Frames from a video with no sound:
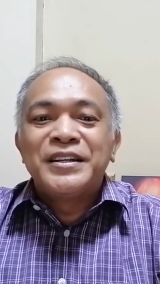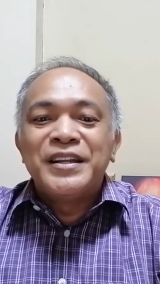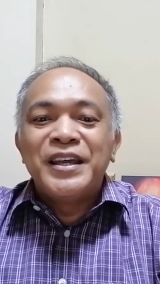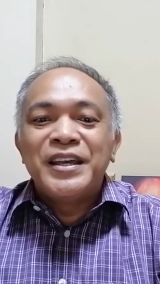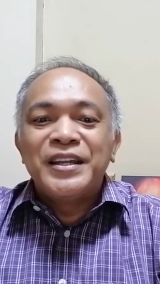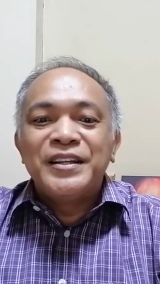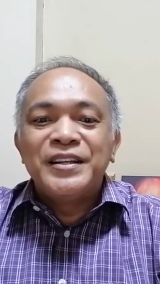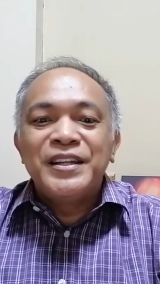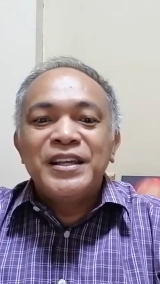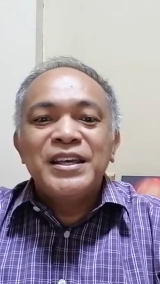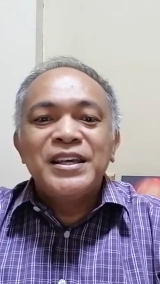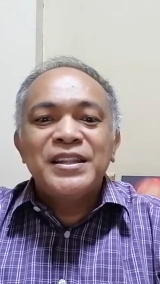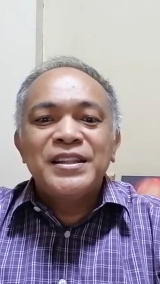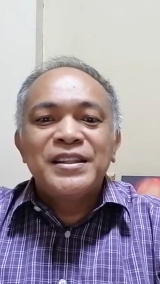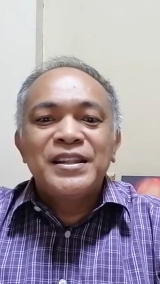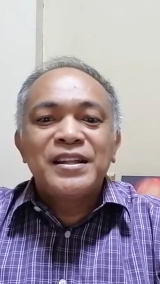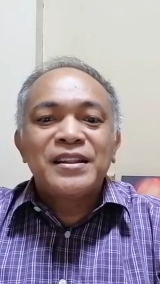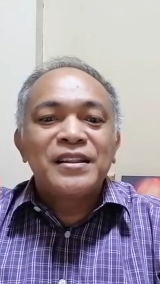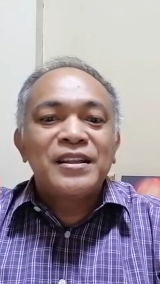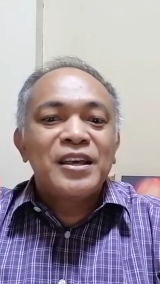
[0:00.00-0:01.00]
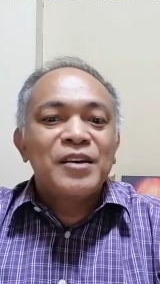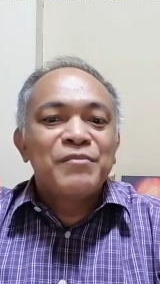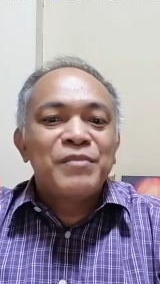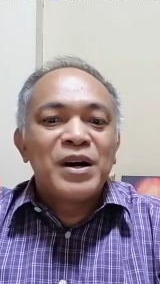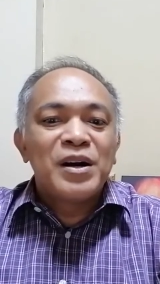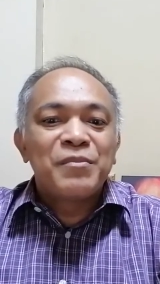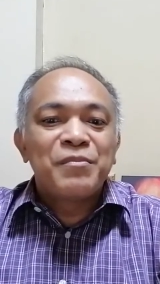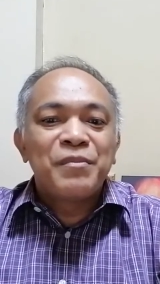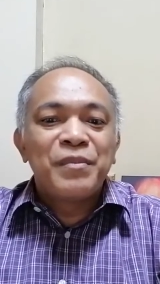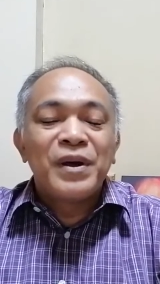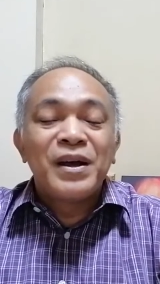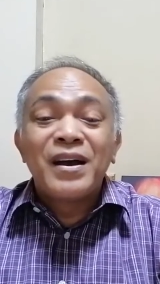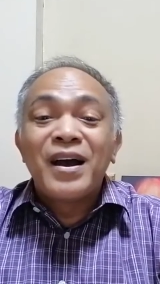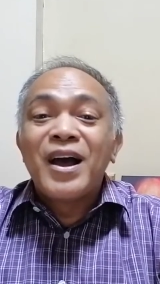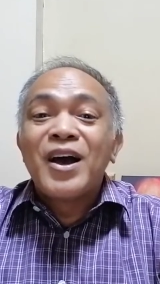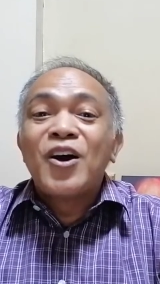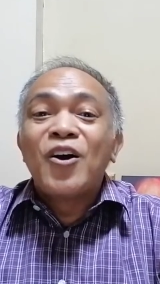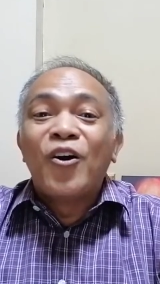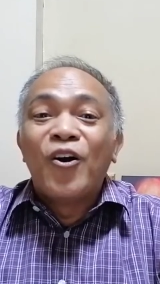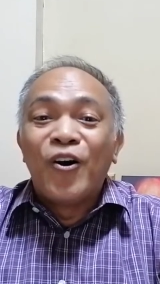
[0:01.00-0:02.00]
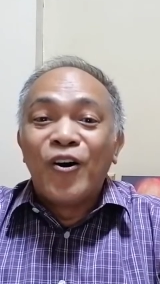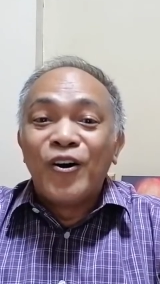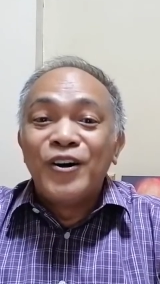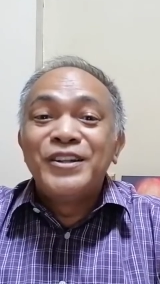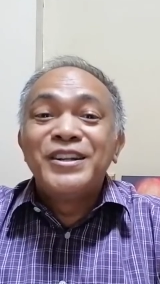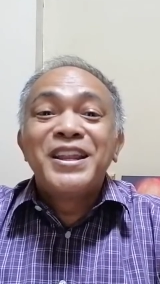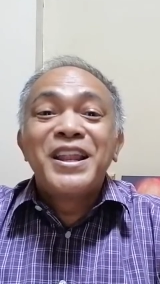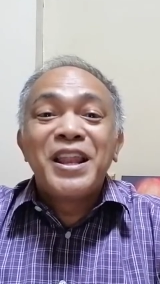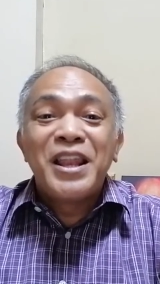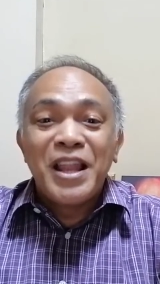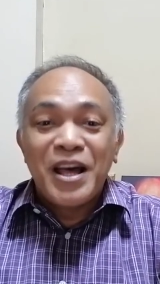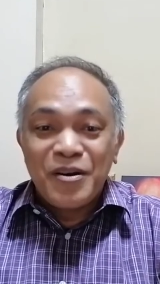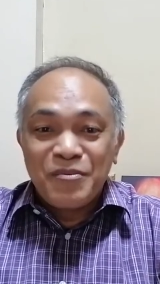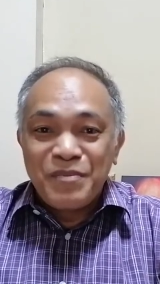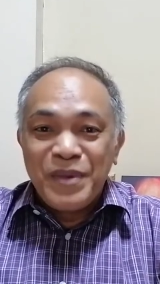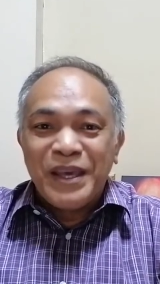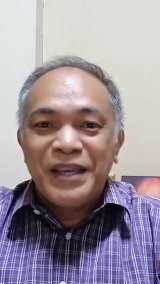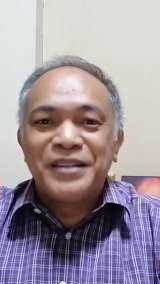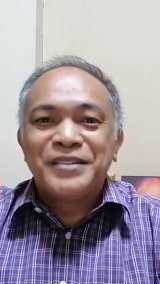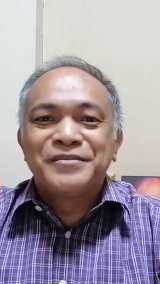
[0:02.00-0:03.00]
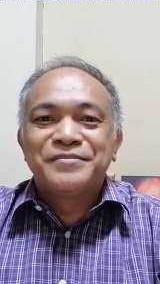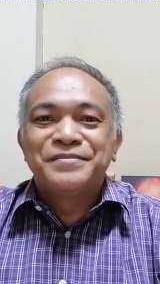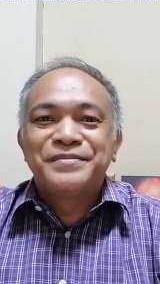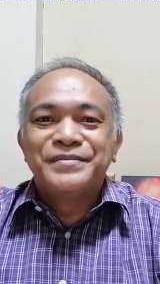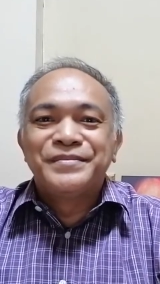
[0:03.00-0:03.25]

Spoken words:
They did not give up on loving.